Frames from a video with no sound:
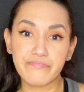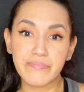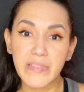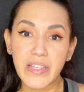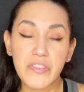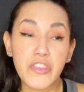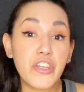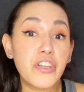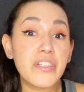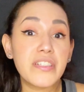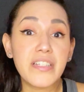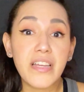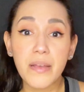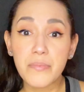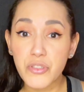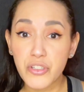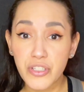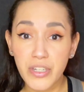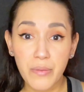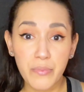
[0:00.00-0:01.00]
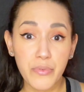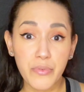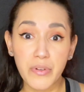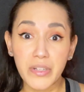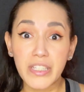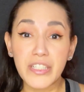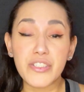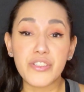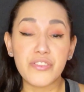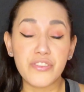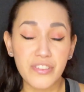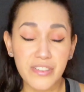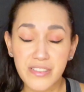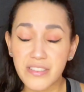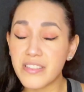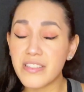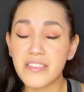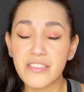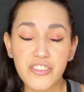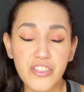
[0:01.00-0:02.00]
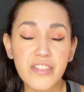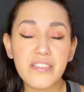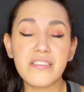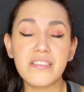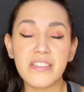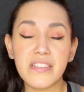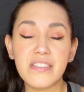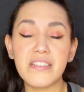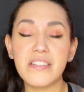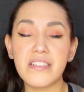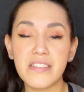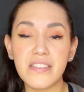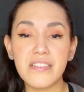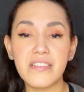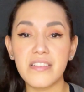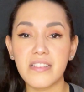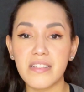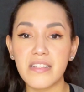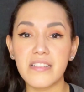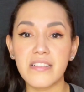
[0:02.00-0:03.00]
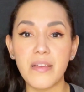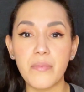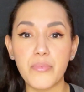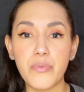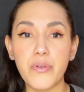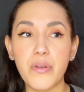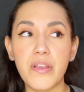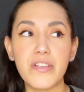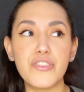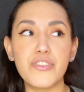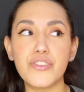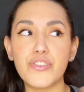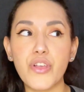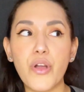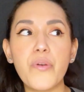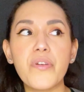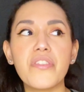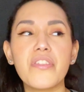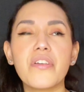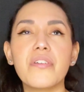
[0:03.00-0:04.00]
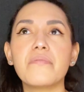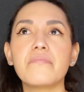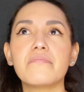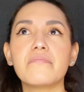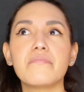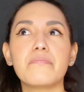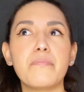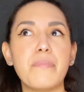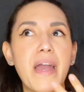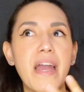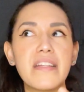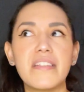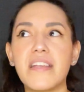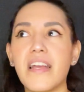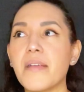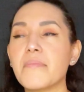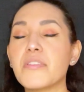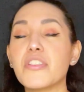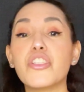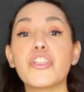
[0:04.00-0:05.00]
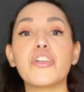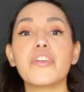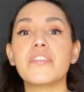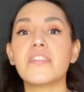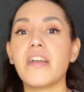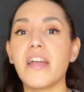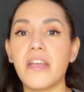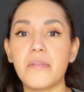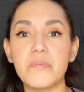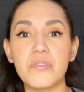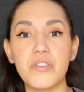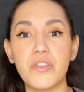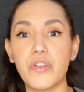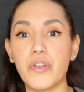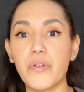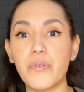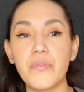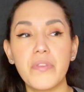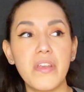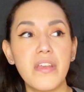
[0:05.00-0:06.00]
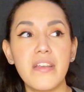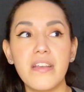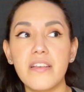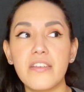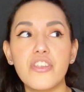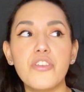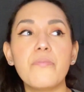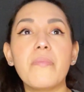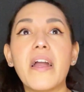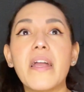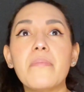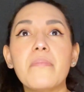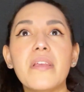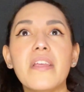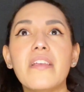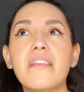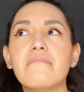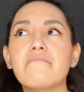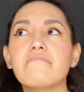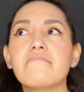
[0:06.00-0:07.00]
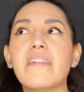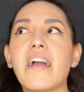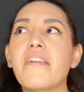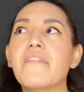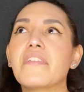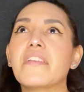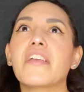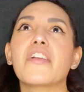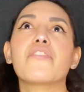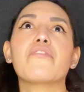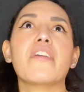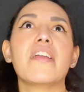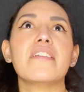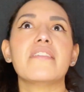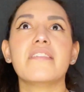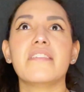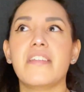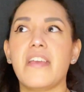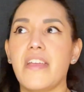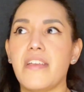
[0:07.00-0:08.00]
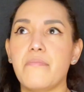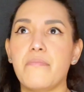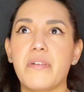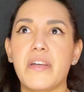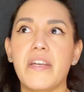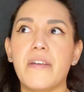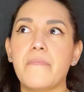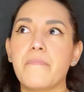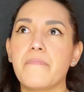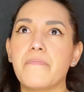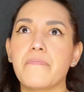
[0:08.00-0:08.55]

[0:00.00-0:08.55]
The good times are temporary. It's just as this is temporary, so are the bad times and the good times. You know, you might be having a great today, but